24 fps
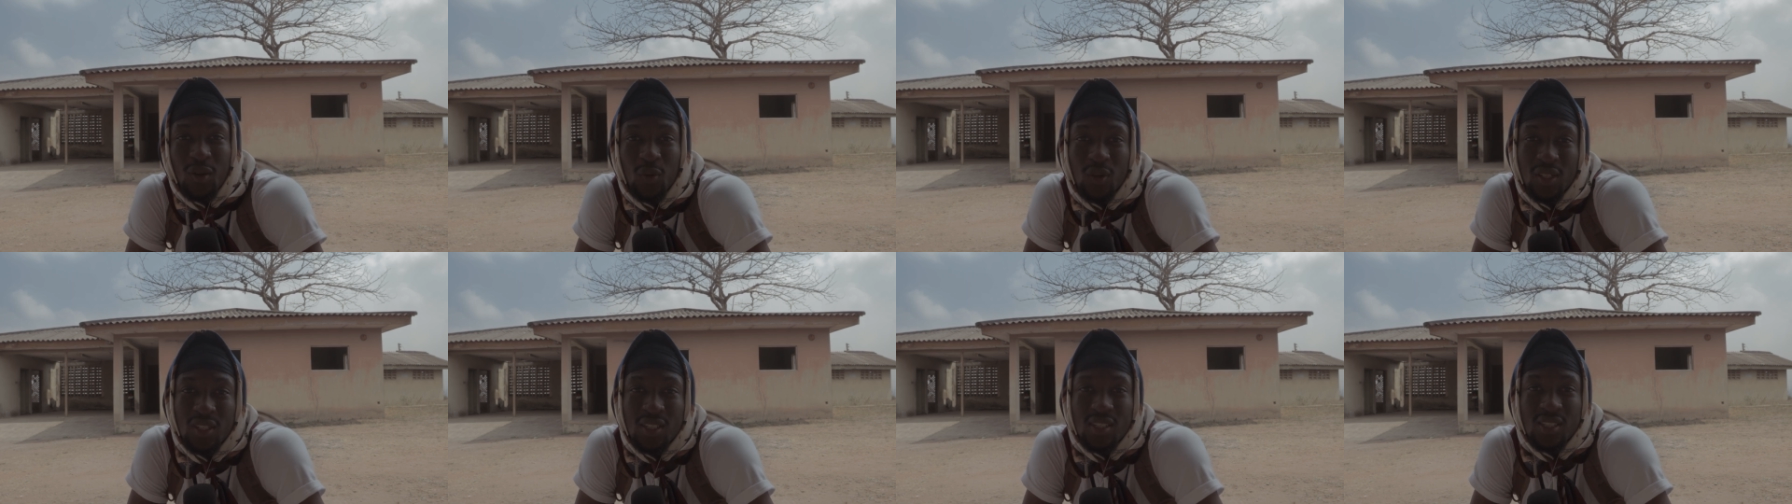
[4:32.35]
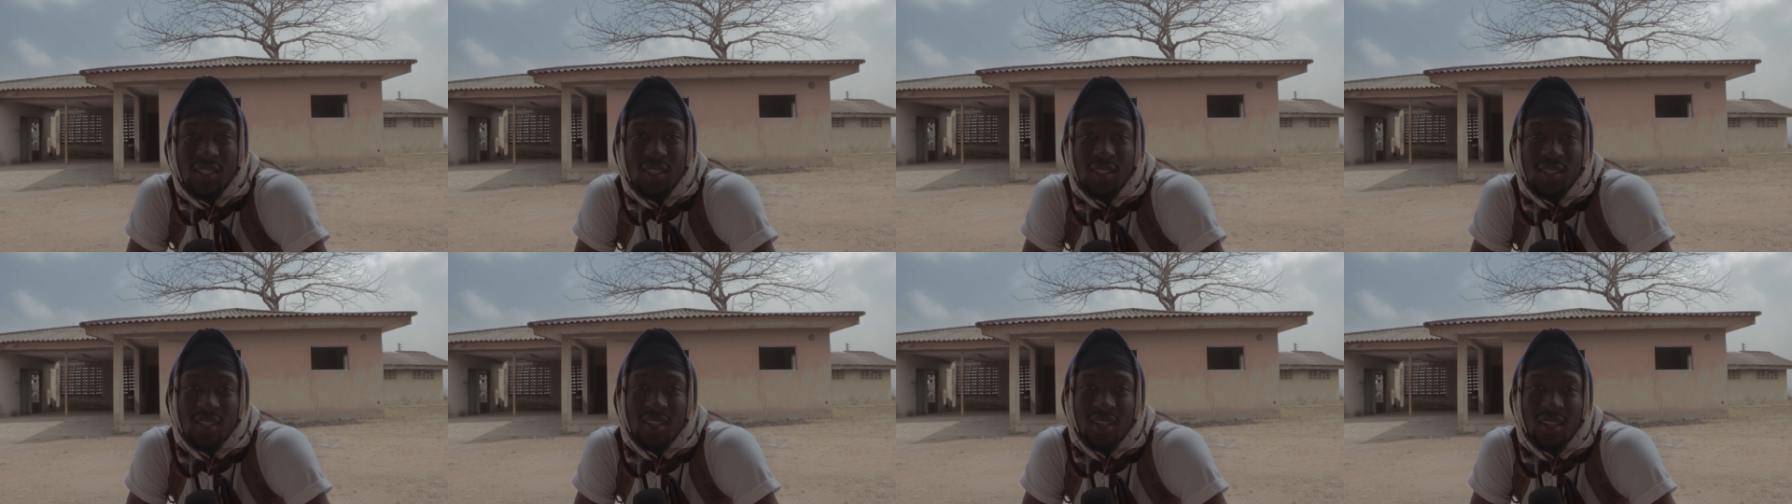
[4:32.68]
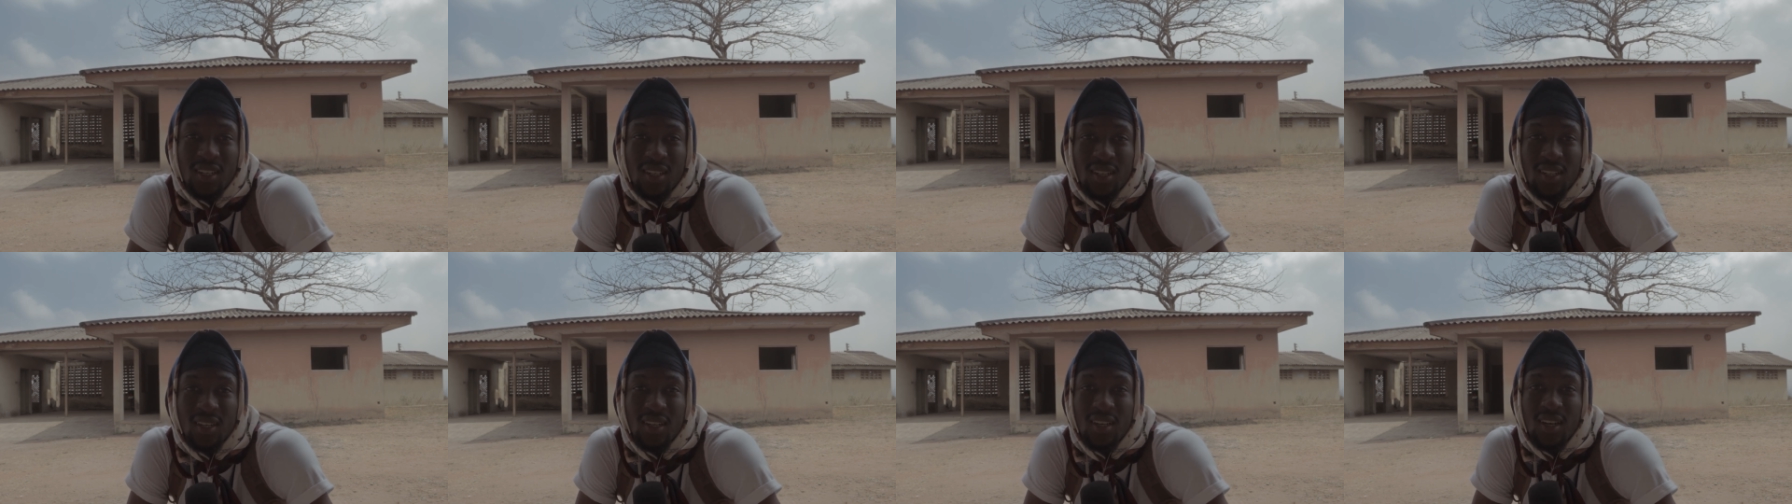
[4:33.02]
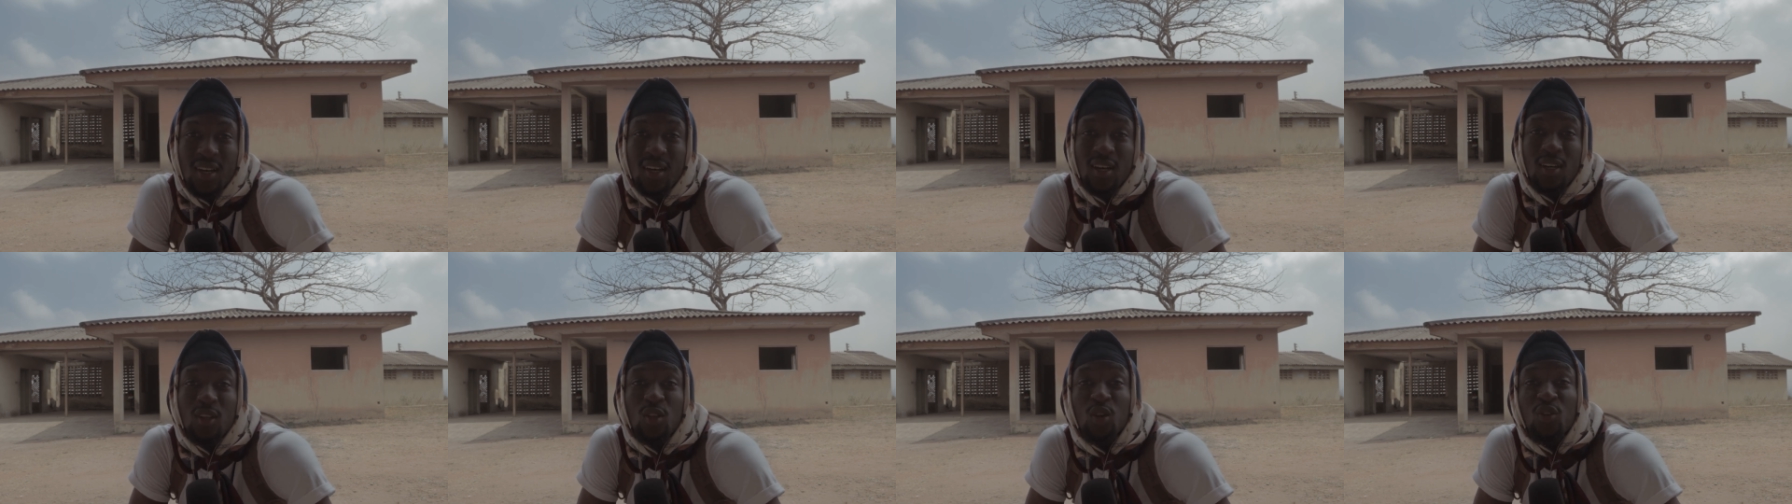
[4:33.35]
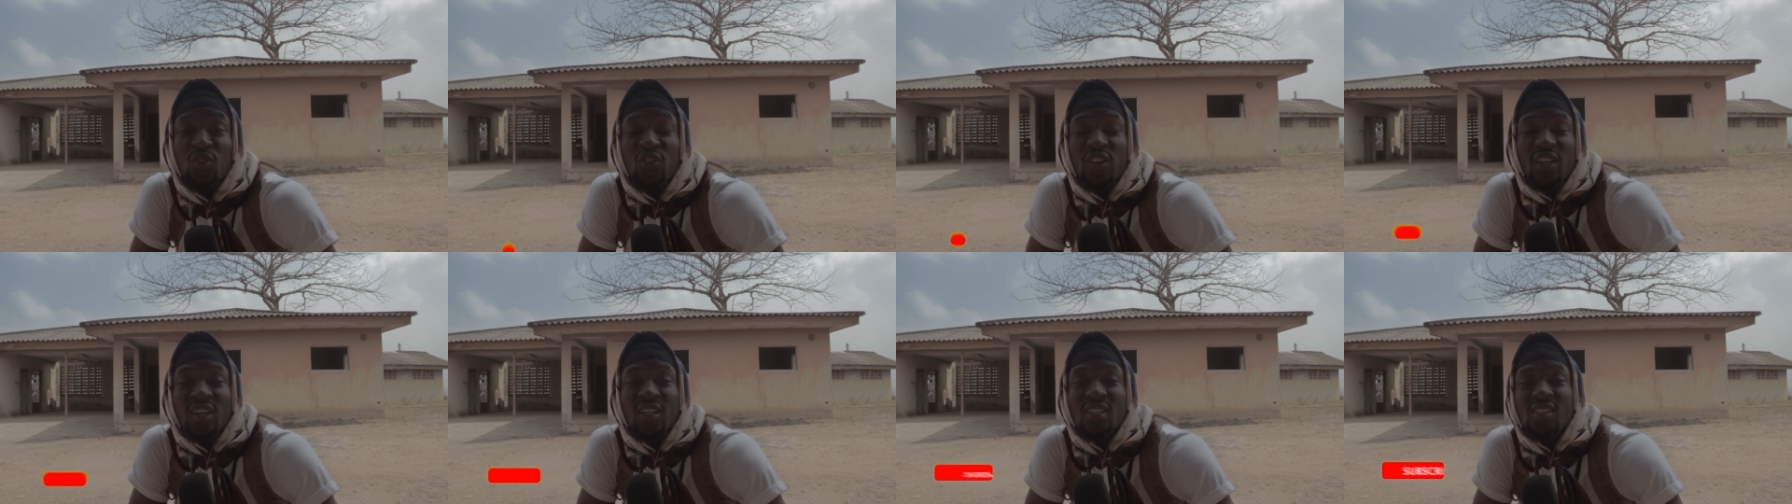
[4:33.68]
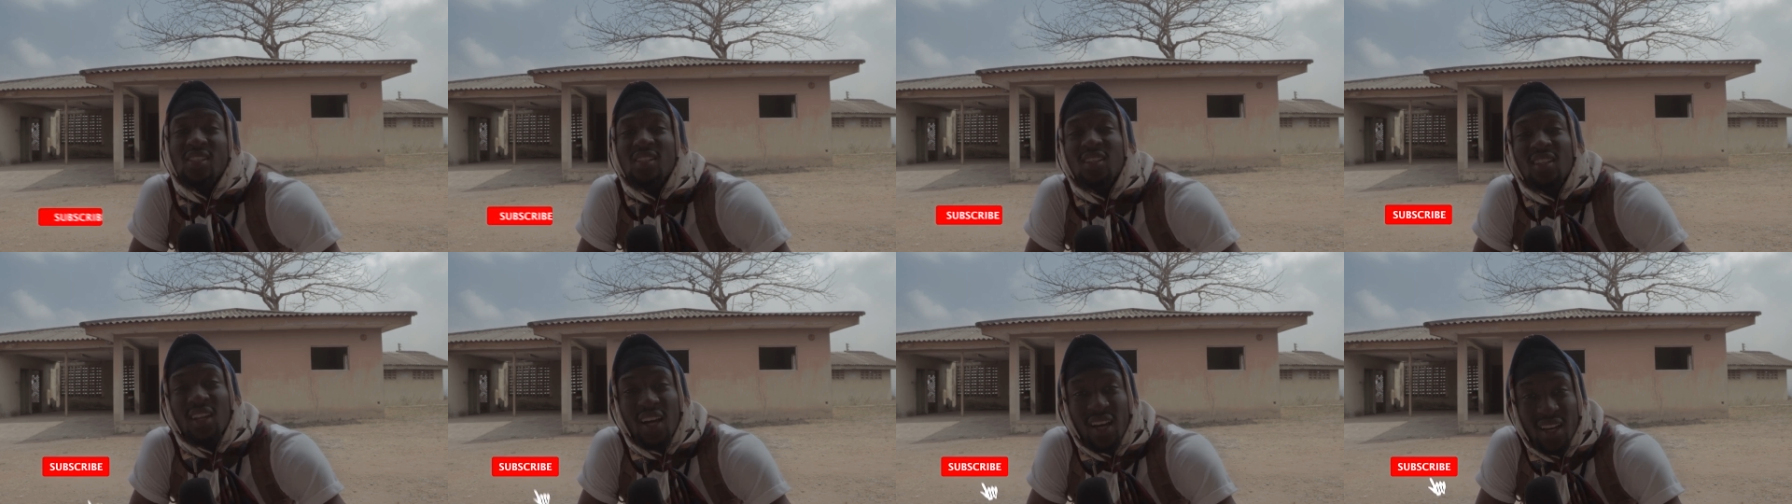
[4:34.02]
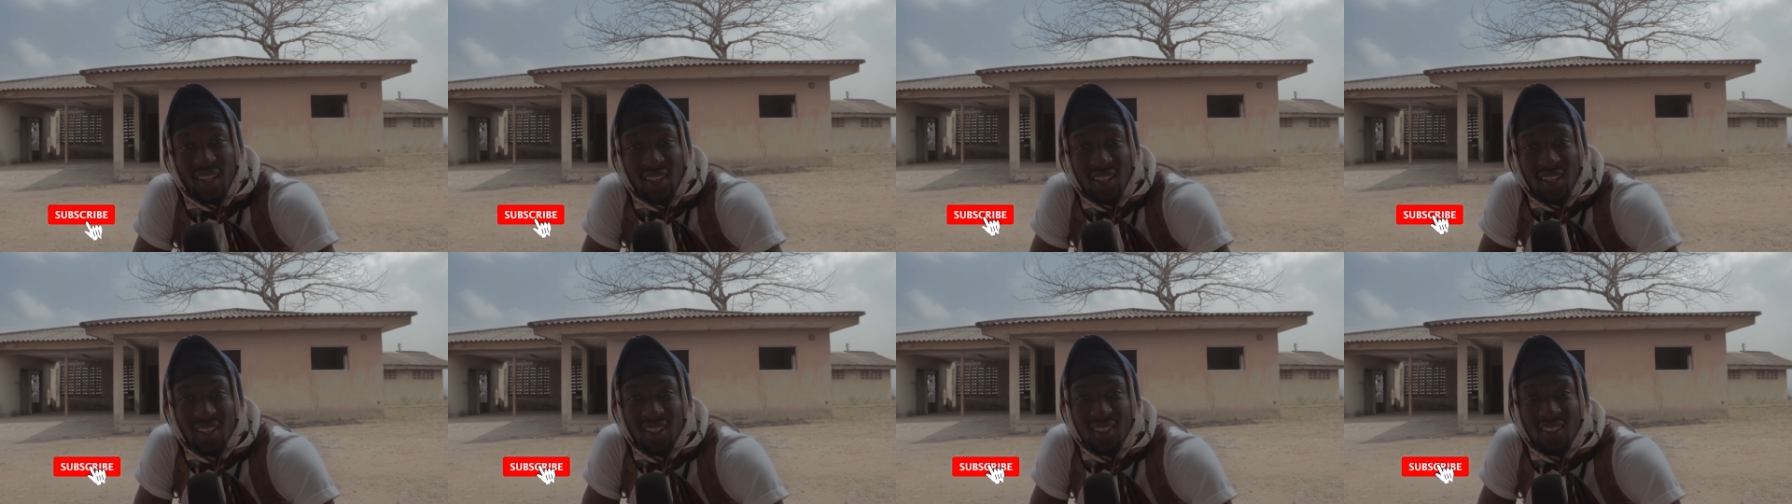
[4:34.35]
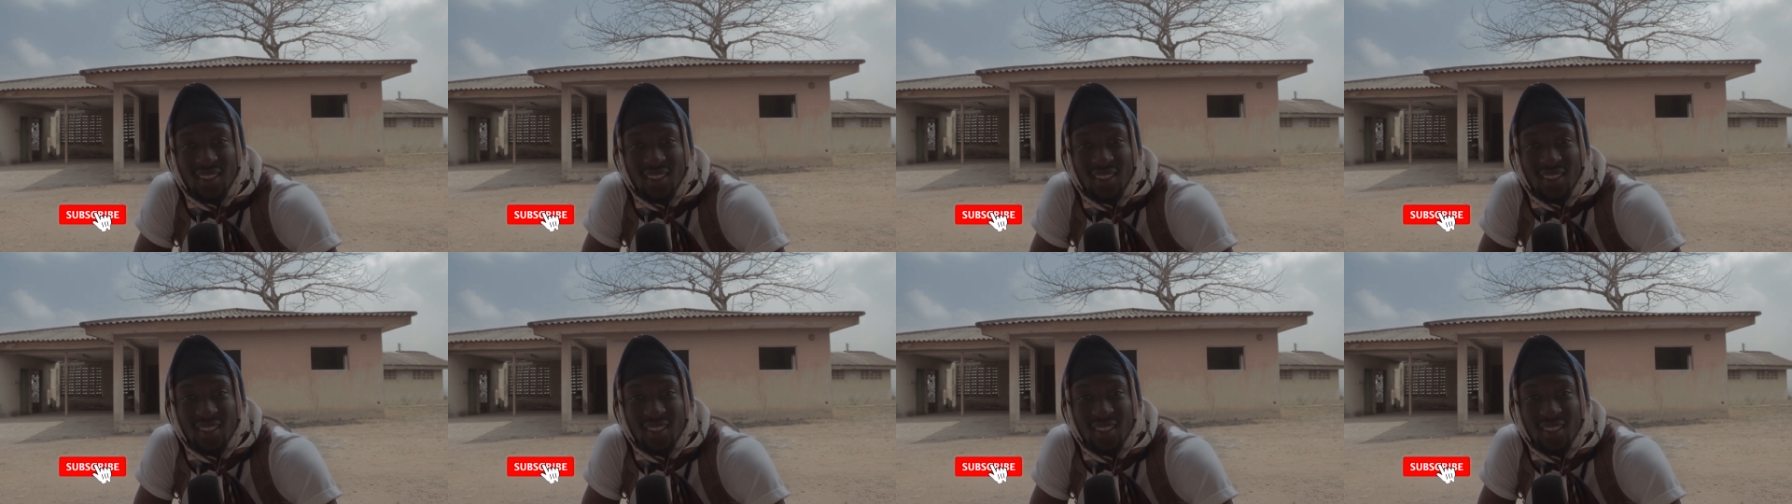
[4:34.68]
what this looks like. Don't forget to like,